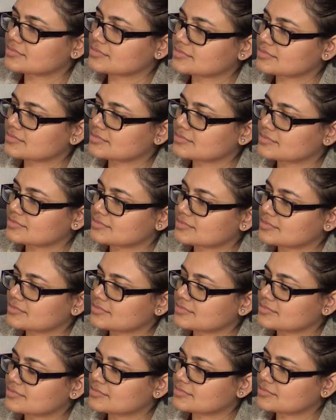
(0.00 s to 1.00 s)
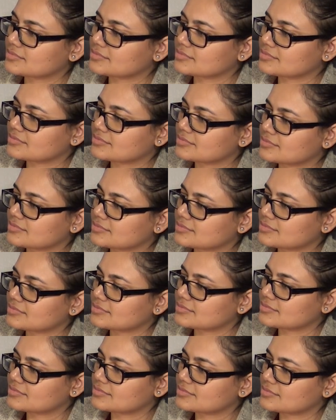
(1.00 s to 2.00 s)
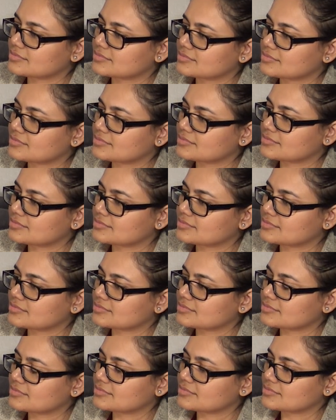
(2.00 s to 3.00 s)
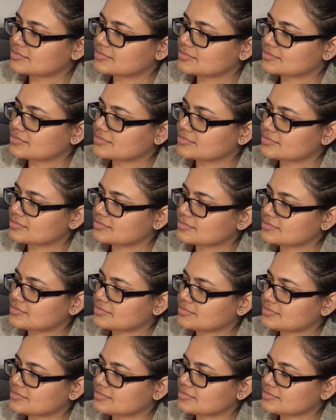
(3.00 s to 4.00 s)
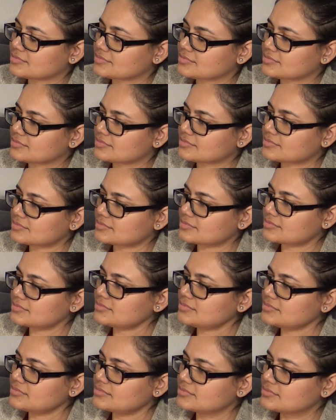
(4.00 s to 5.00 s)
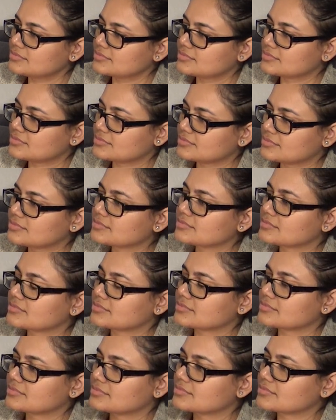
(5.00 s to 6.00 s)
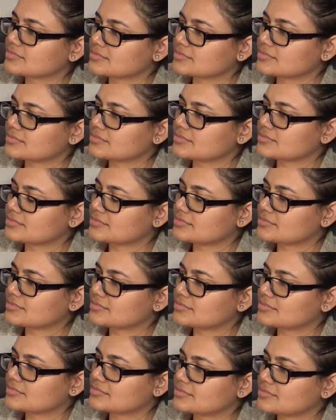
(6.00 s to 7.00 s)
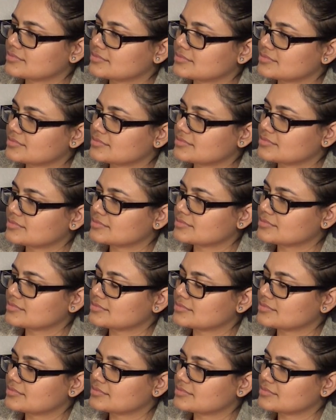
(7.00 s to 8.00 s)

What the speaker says: No words are spoken by the person on screen.